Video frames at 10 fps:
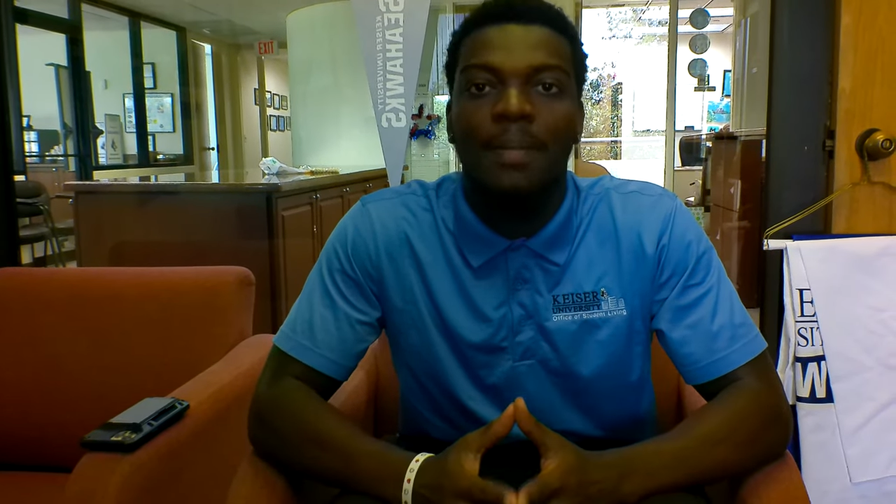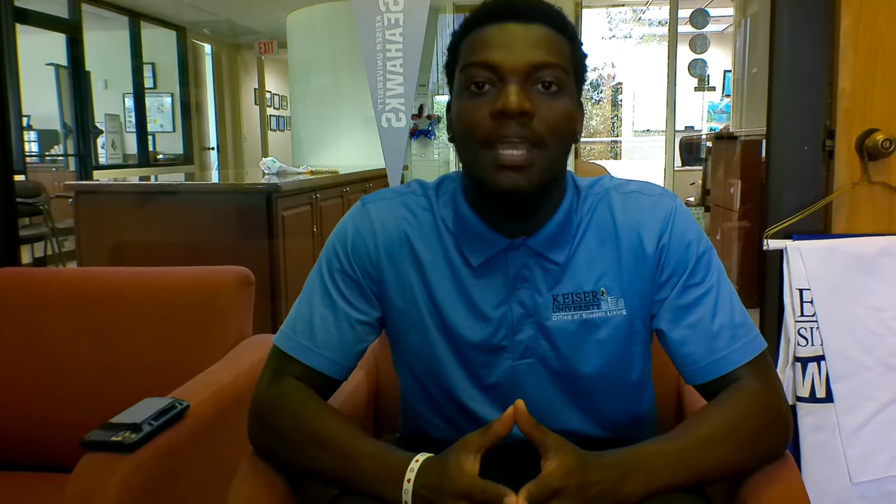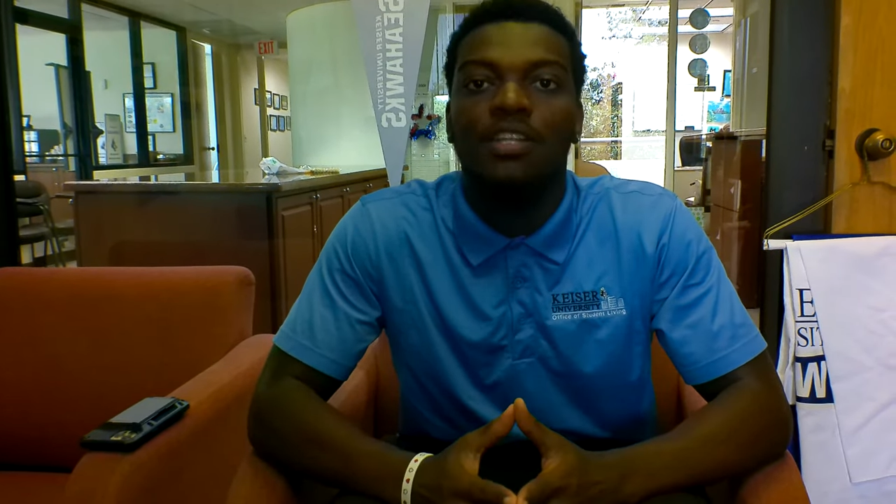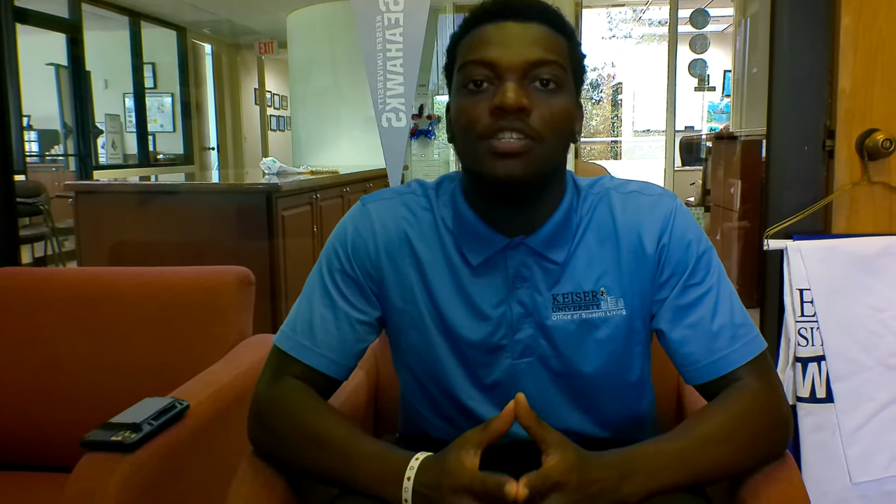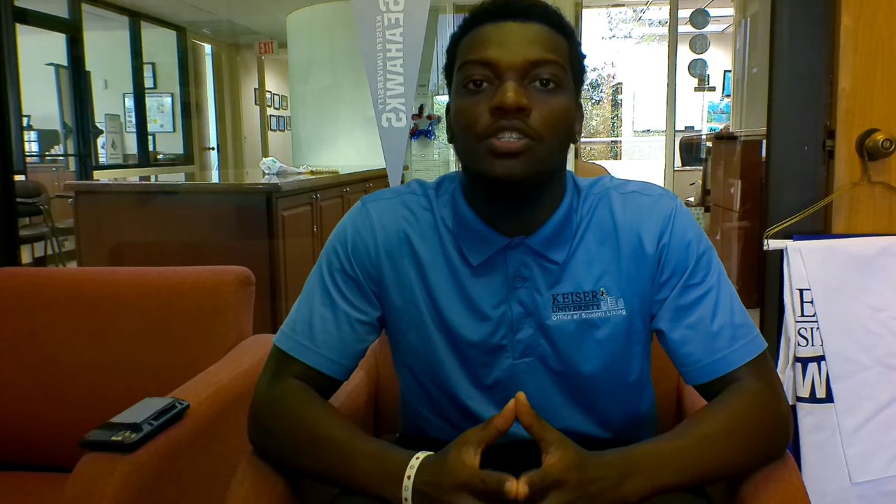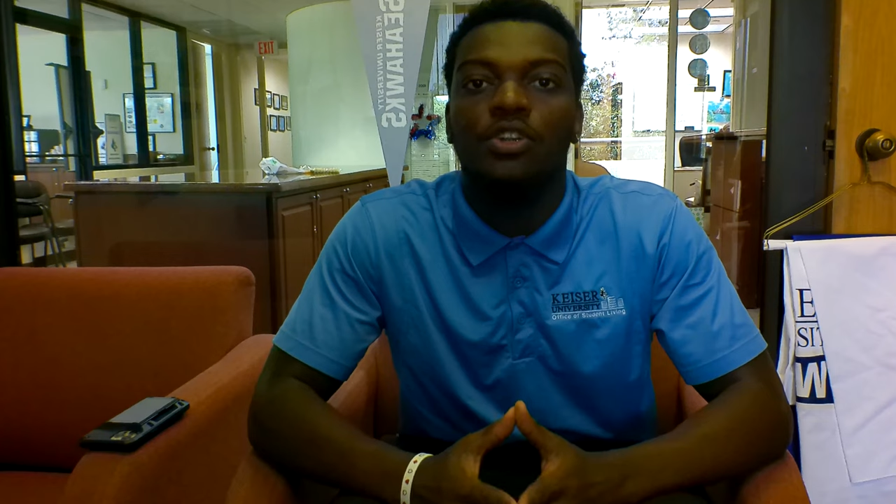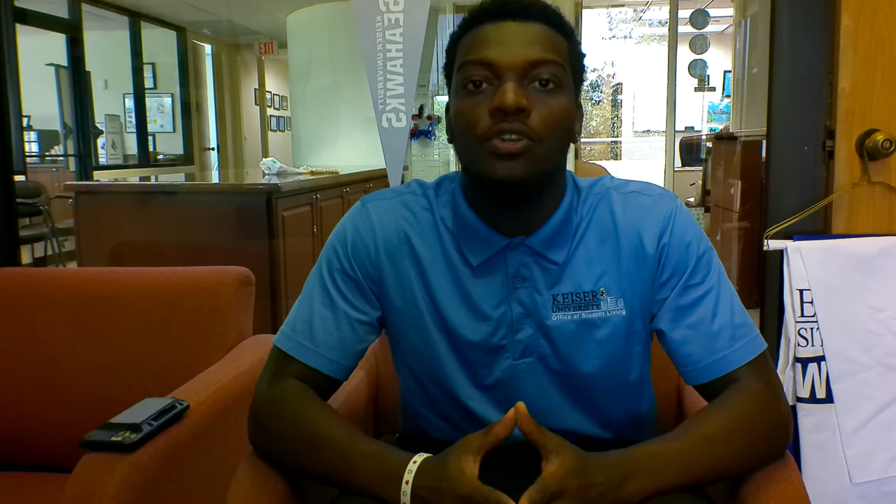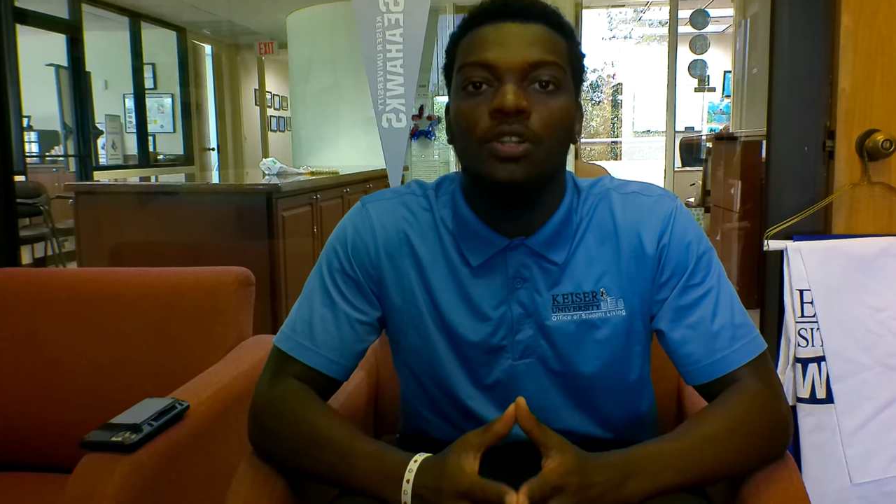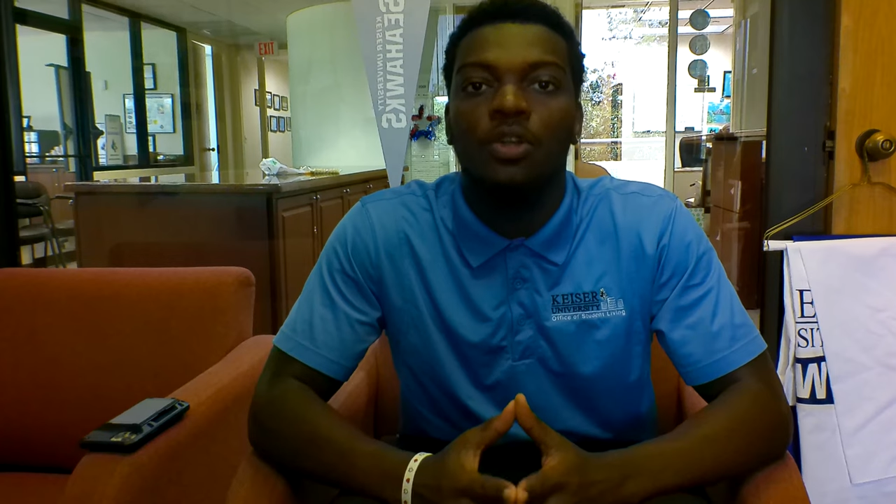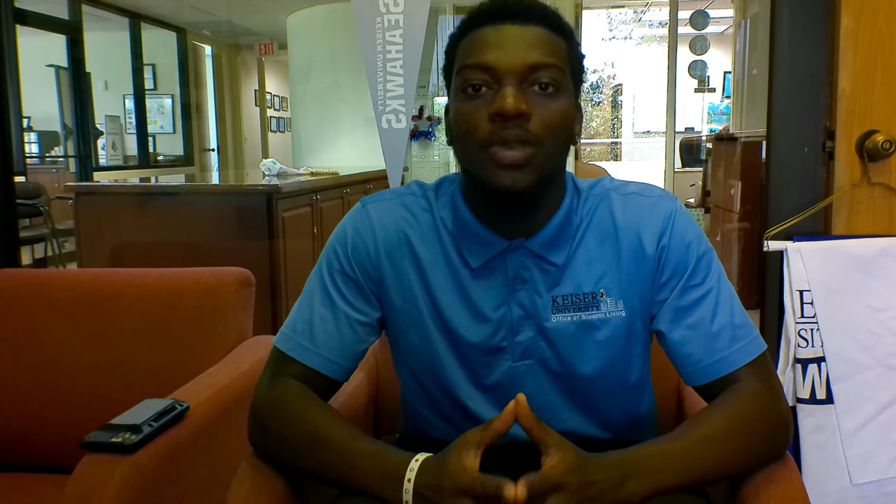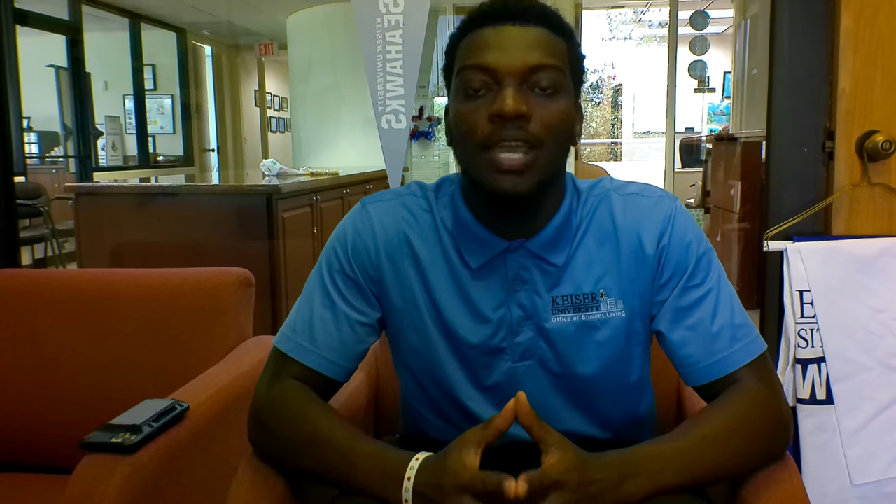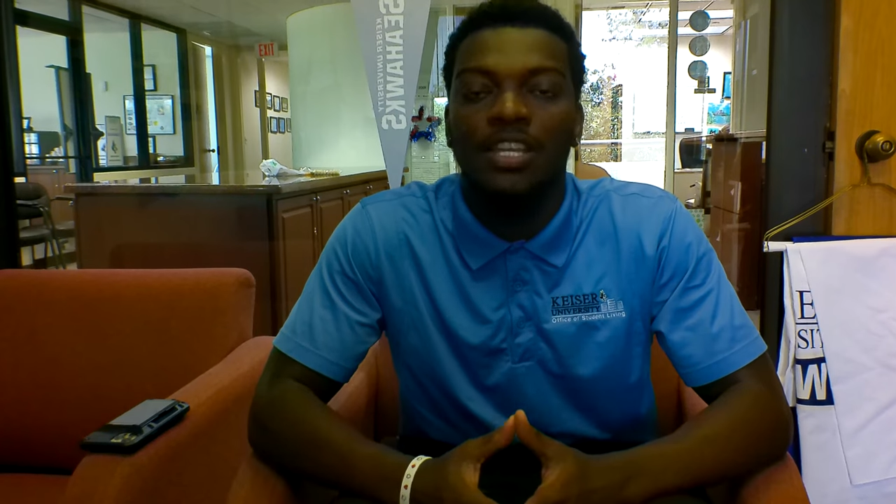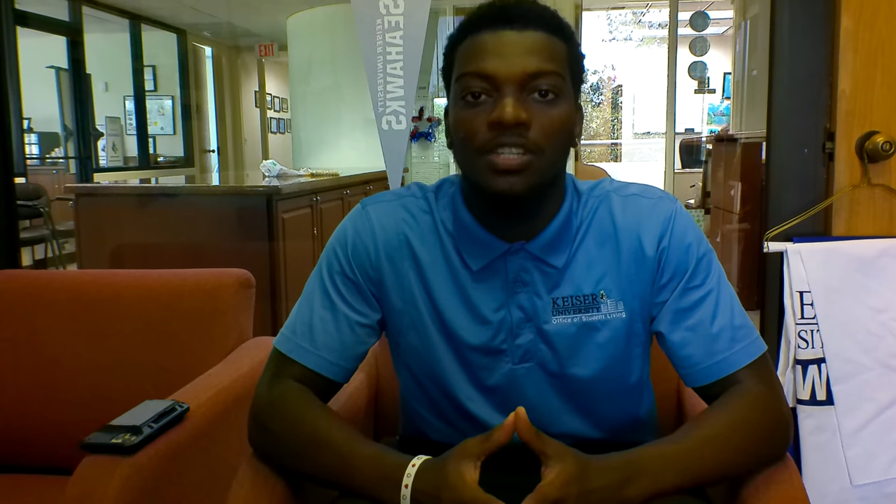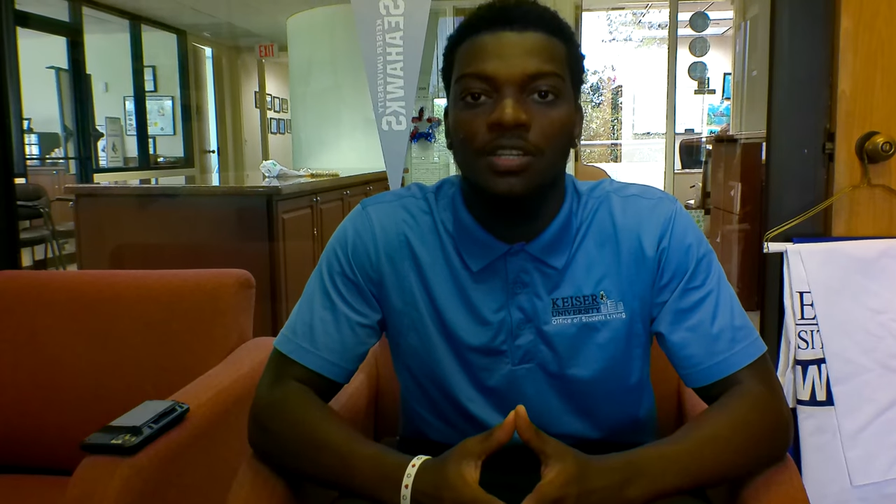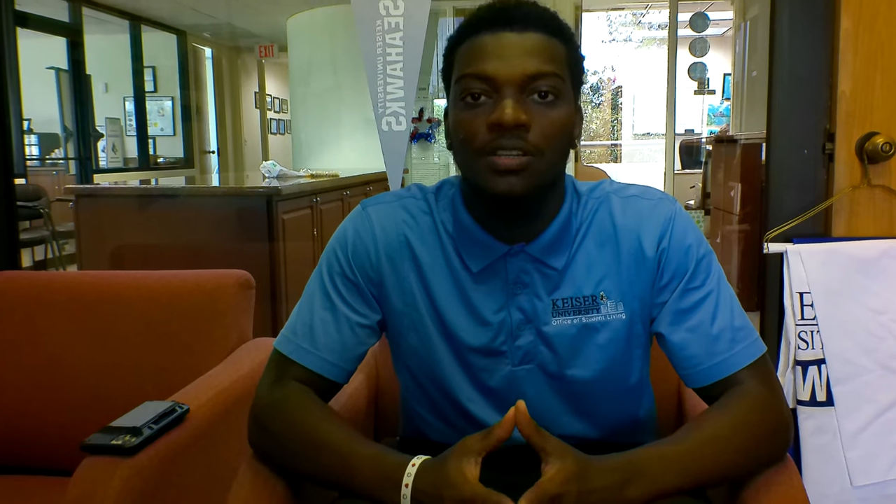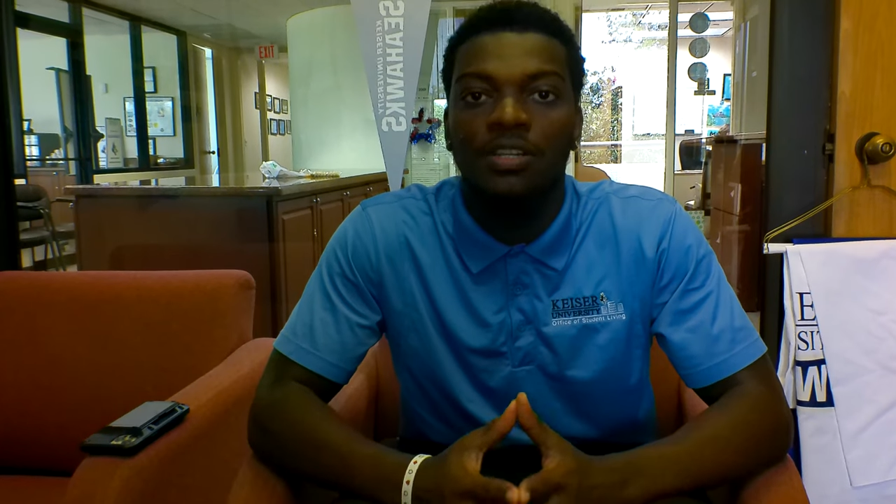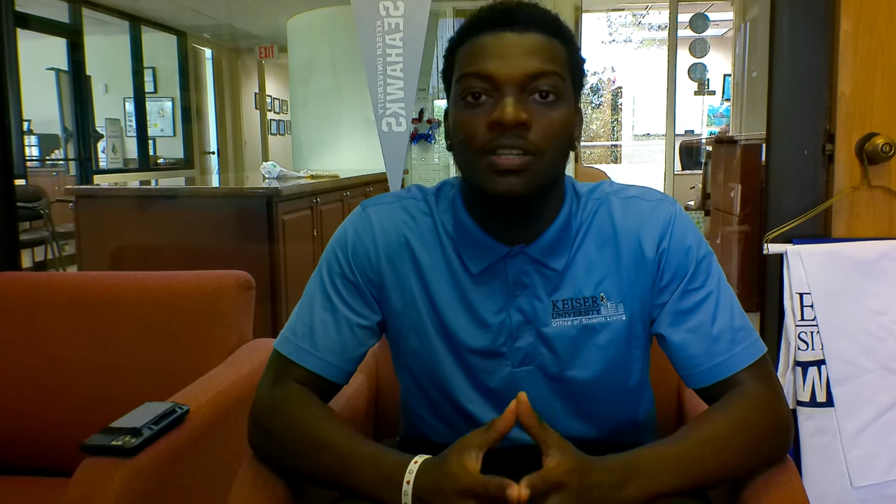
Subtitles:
concern, location.